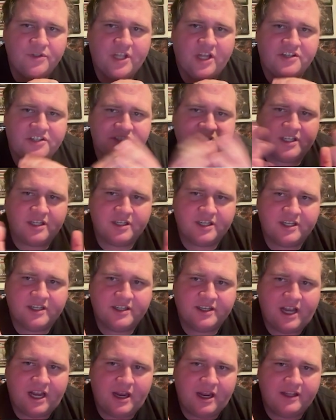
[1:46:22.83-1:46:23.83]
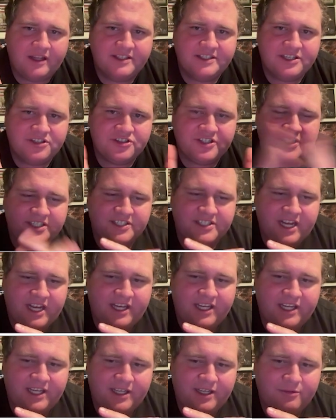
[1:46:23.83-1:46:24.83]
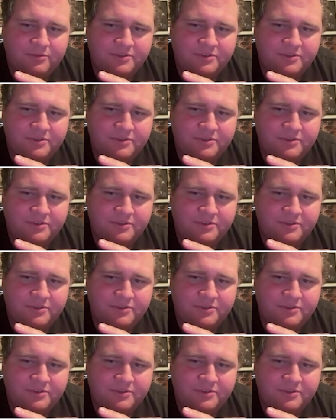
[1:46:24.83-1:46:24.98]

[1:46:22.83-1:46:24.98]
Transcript: Well, no, just because it's interesting because I